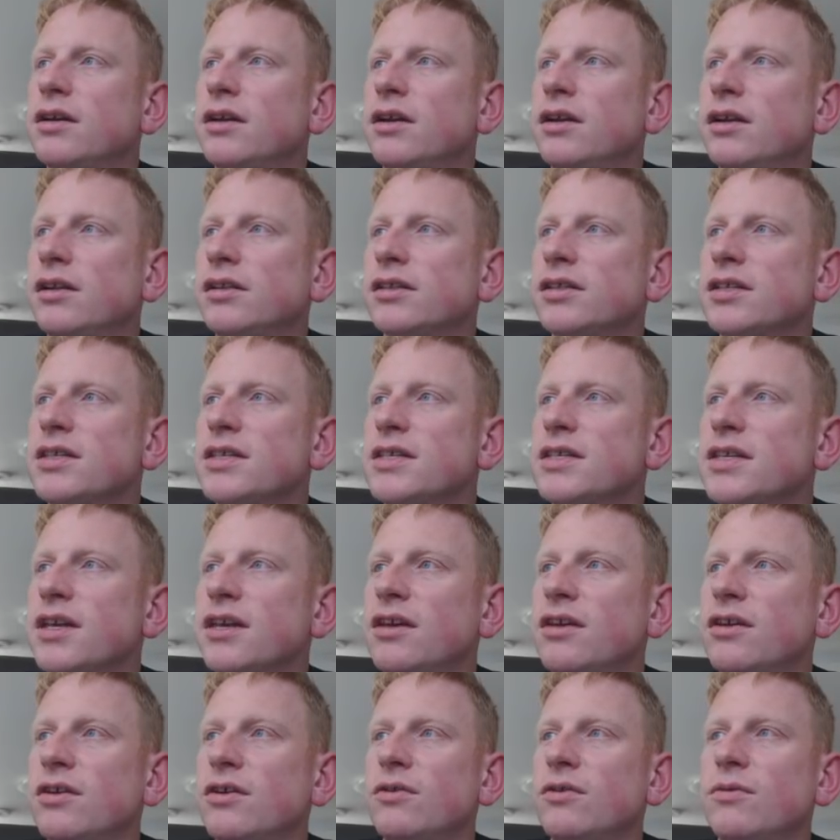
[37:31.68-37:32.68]
I'll see
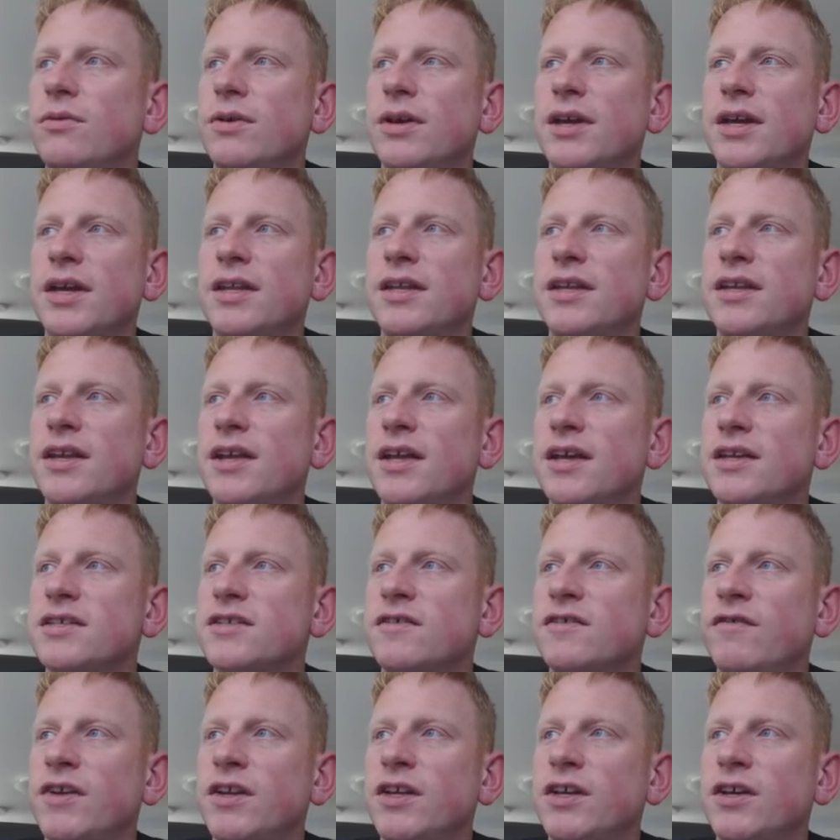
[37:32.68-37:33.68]
you in the
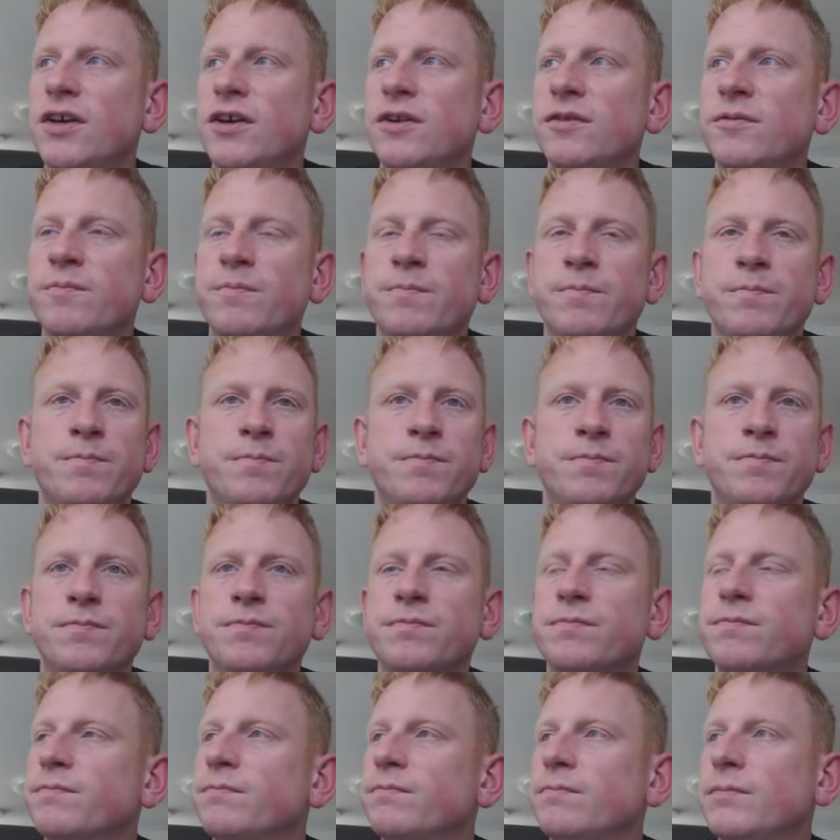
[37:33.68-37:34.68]
next video.
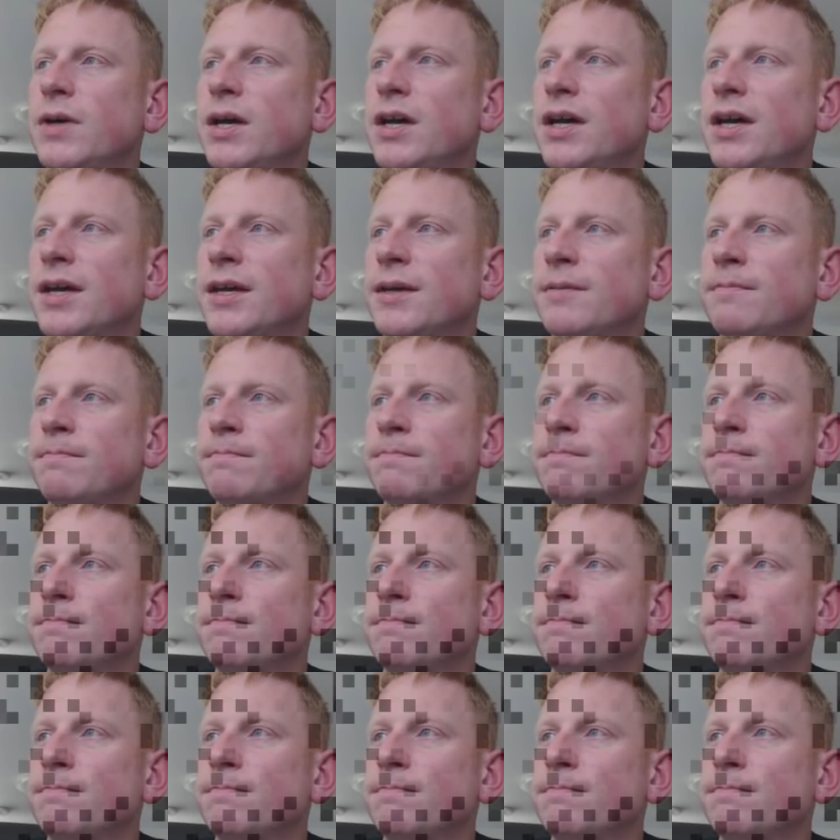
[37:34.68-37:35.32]
Bye.